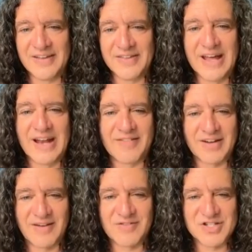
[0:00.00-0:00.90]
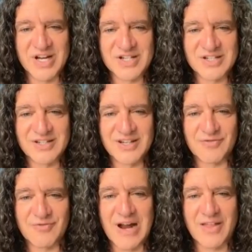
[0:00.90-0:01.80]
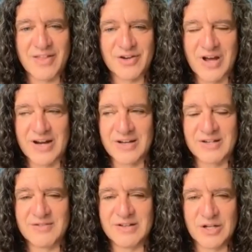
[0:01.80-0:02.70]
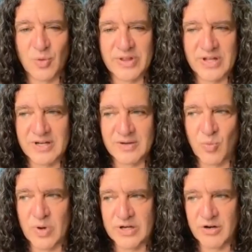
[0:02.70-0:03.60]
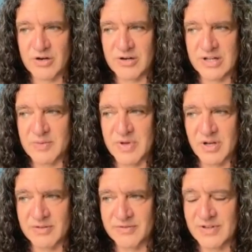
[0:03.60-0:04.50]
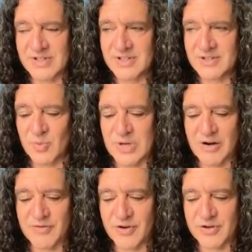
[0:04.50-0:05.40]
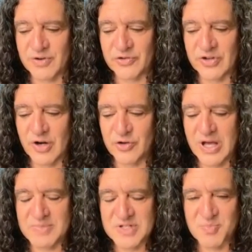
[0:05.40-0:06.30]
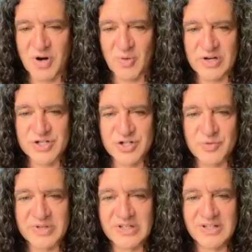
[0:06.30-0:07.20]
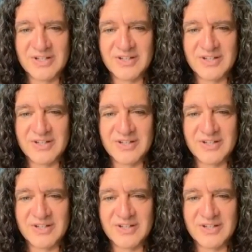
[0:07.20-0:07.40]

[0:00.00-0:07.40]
and then have a conversation rather than trying to deal with it when you're in the middle of what I refer to as, you know, you can't be smart when you're stupid.